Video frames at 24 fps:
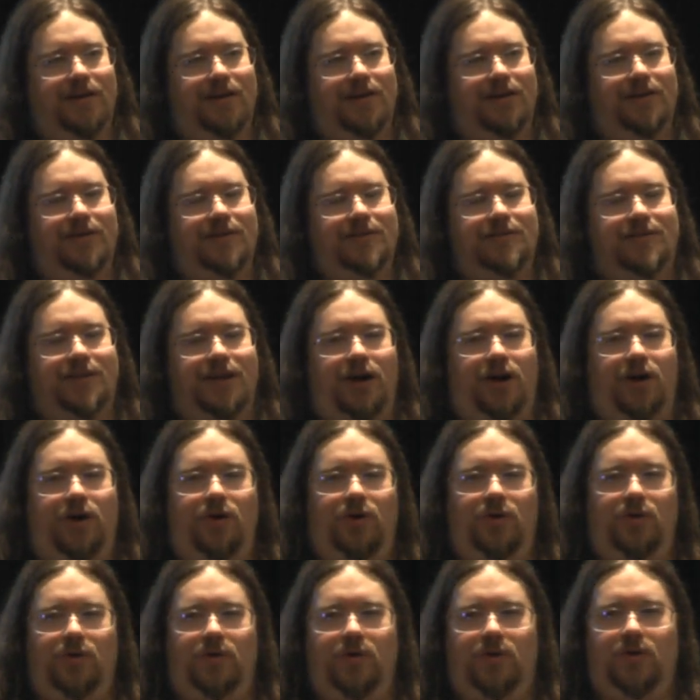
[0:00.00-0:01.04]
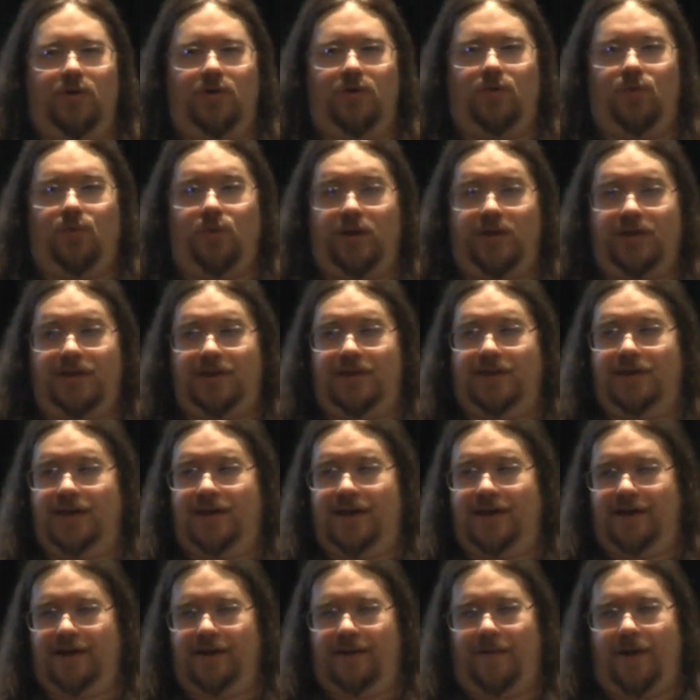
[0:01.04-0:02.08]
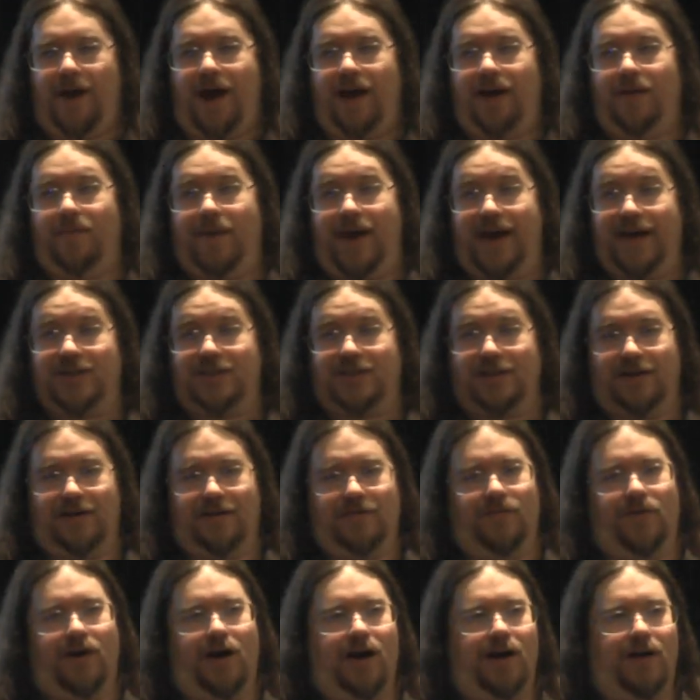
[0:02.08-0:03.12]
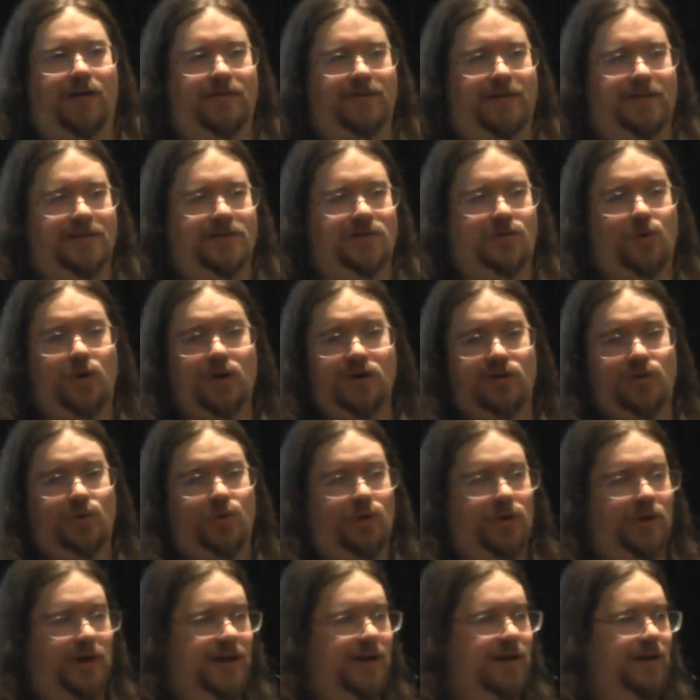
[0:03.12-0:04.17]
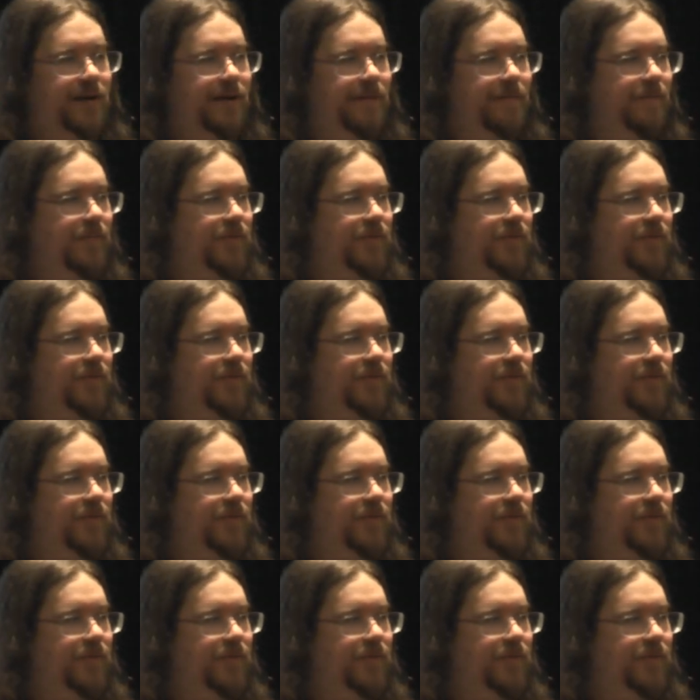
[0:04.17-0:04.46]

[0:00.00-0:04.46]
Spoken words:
So with the automation involved in SOAR tooling,